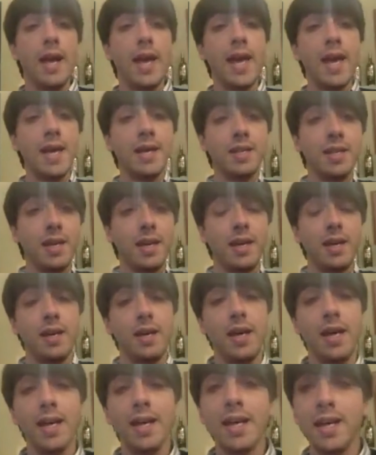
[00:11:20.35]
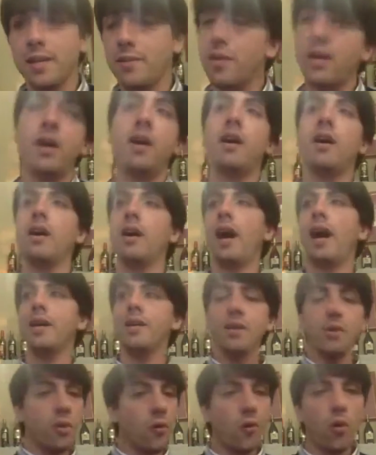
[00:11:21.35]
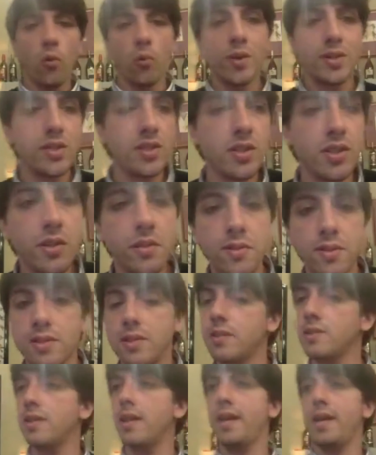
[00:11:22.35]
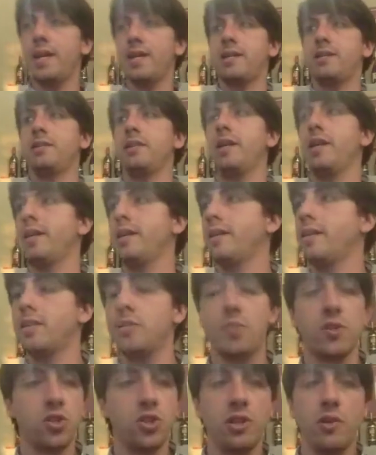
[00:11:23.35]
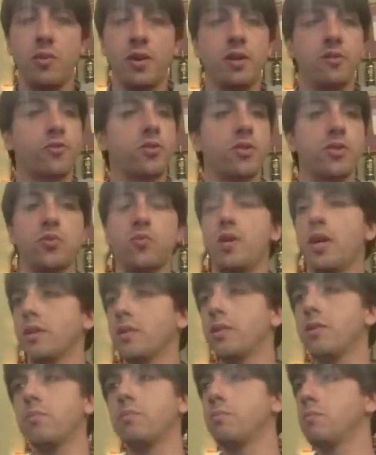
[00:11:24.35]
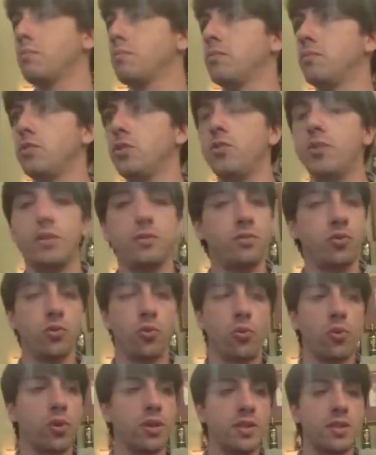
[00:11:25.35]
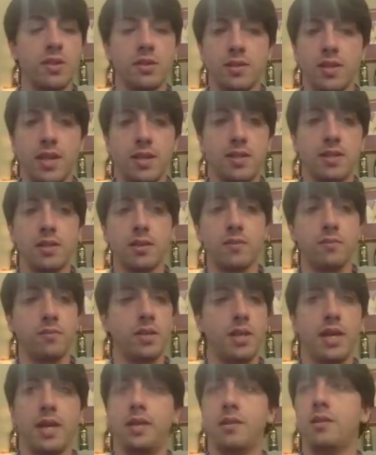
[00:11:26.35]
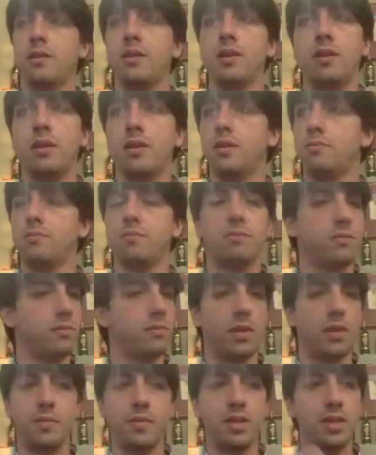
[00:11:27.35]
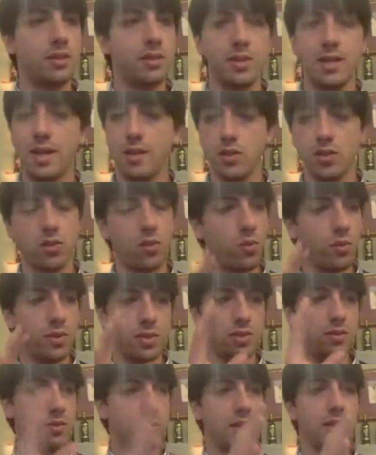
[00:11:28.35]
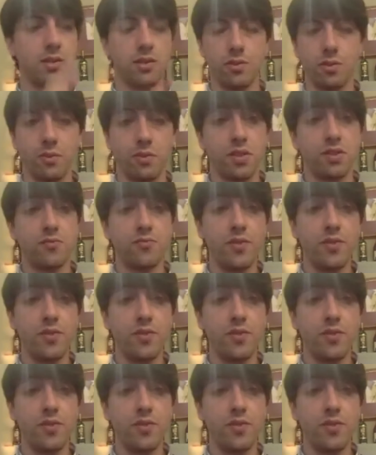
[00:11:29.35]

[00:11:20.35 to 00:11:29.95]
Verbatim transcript: And uh, again, uh, I always use it, and uh, especially when, of course, we're um, doing tours and tasting and. Um, I mean, that's always that's always